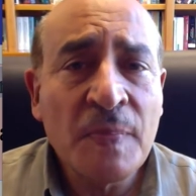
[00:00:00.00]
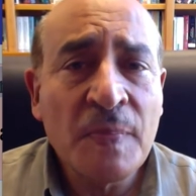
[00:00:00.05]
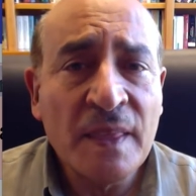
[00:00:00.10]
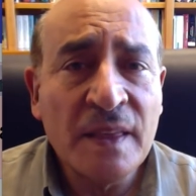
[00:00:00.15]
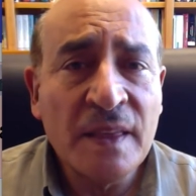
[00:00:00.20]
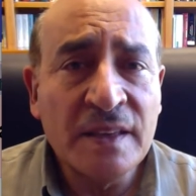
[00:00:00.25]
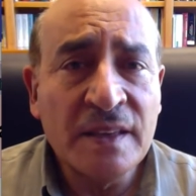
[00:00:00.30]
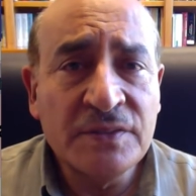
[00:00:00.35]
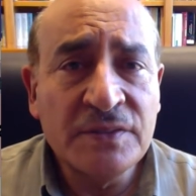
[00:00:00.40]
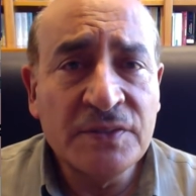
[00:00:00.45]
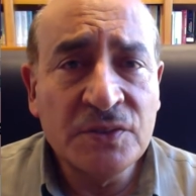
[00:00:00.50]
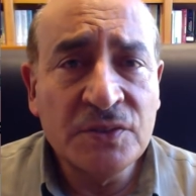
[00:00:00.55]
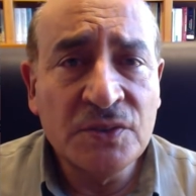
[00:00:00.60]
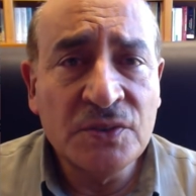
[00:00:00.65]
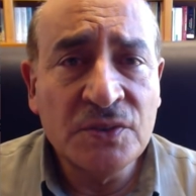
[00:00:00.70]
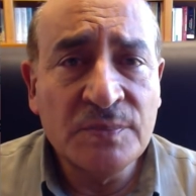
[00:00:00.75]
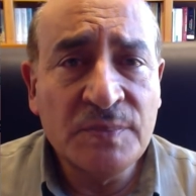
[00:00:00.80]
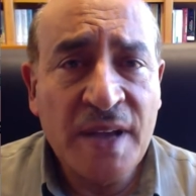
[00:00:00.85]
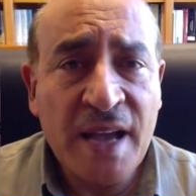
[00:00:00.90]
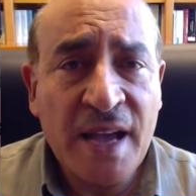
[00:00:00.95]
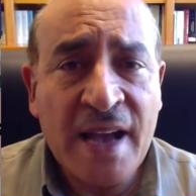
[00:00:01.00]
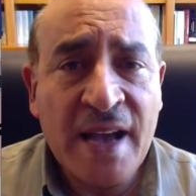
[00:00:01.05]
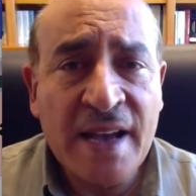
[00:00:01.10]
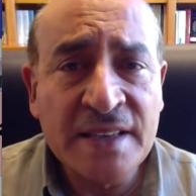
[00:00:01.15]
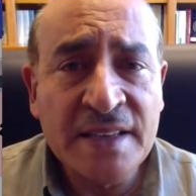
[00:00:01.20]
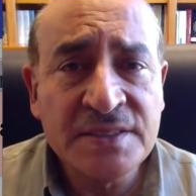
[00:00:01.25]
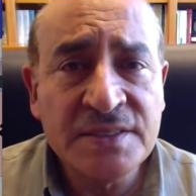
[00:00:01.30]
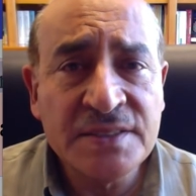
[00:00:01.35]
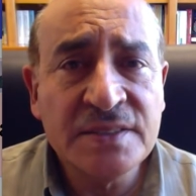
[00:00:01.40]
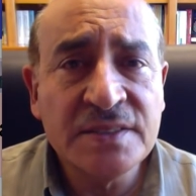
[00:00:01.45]
If you
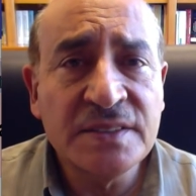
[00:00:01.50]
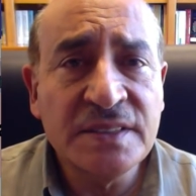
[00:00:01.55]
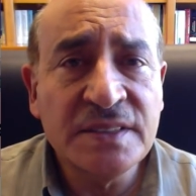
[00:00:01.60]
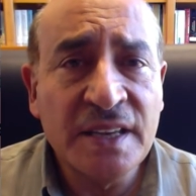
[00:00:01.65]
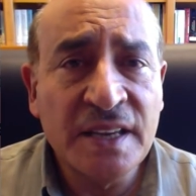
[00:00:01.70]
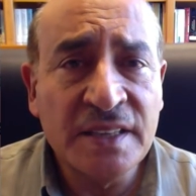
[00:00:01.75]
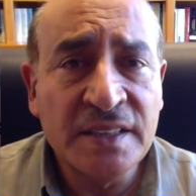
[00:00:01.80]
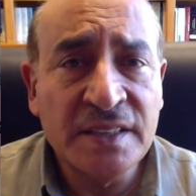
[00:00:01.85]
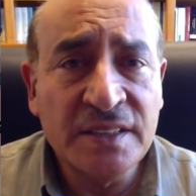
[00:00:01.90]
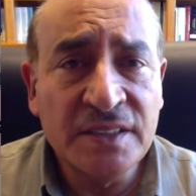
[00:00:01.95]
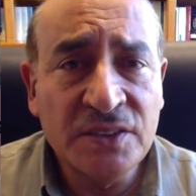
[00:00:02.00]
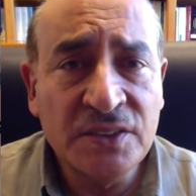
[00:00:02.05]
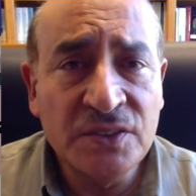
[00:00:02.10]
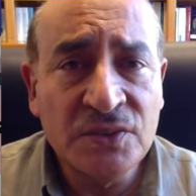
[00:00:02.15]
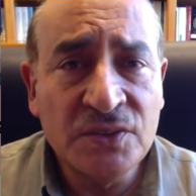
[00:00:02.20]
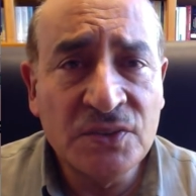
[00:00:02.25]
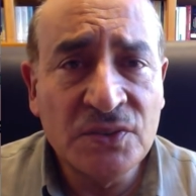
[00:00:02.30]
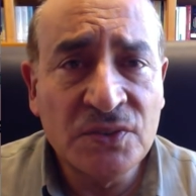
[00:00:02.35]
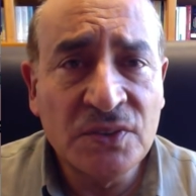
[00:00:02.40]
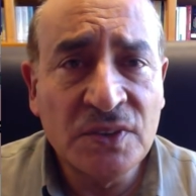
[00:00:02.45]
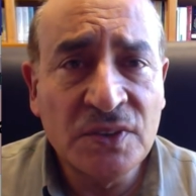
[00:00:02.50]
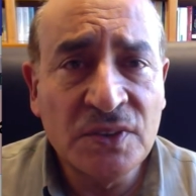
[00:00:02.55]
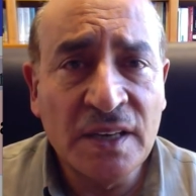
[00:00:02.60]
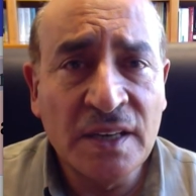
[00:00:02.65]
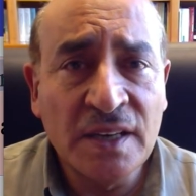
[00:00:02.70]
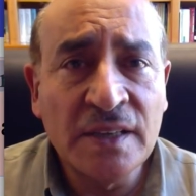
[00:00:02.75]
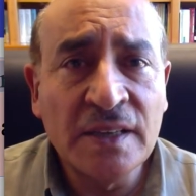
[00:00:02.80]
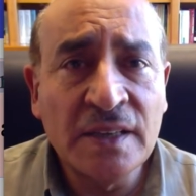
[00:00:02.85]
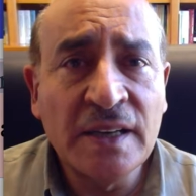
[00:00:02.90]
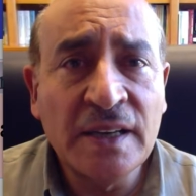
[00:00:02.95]
pass, then you
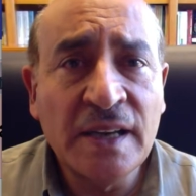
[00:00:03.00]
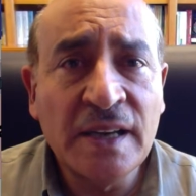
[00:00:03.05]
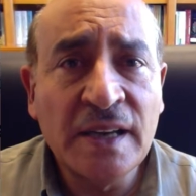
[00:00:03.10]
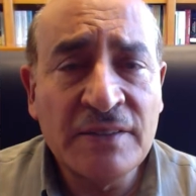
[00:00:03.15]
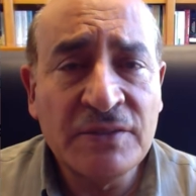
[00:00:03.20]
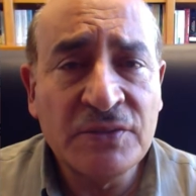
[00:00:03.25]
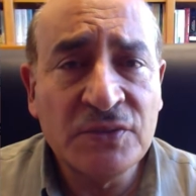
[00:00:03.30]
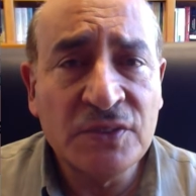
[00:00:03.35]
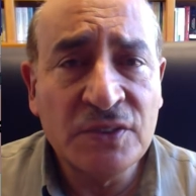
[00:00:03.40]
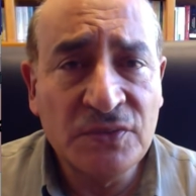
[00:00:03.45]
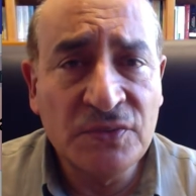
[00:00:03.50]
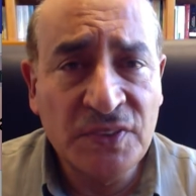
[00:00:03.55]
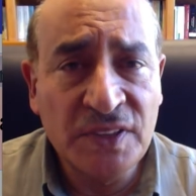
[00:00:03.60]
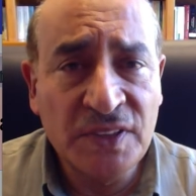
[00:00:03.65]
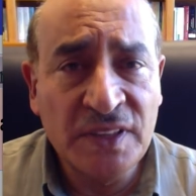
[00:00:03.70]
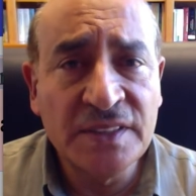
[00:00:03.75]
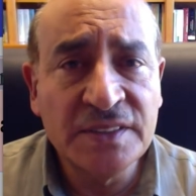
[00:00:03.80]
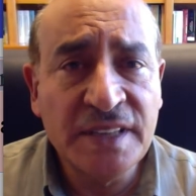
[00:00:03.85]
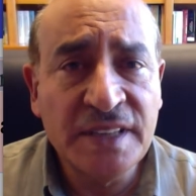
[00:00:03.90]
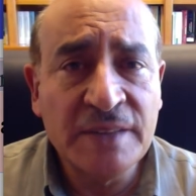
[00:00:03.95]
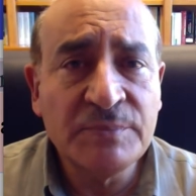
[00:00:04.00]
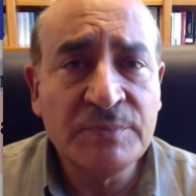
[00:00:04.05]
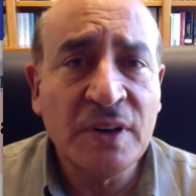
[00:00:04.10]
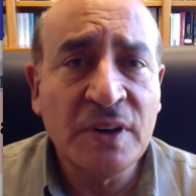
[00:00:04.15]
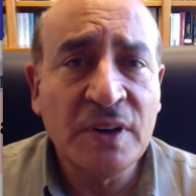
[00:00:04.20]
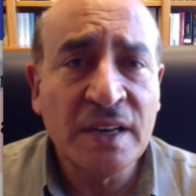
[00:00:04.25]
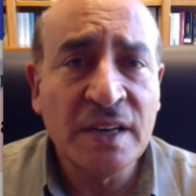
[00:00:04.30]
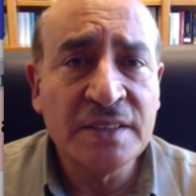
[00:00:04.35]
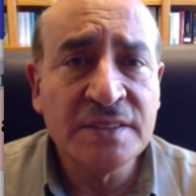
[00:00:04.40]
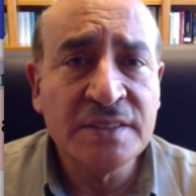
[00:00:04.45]
have fulfilled that
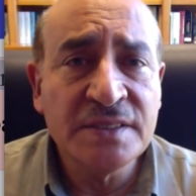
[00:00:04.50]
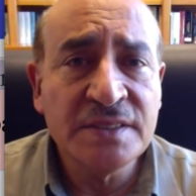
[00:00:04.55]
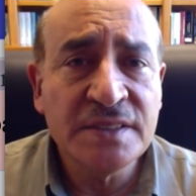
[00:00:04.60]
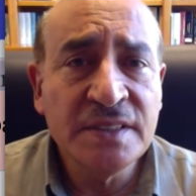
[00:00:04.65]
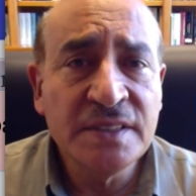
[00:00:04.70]
part.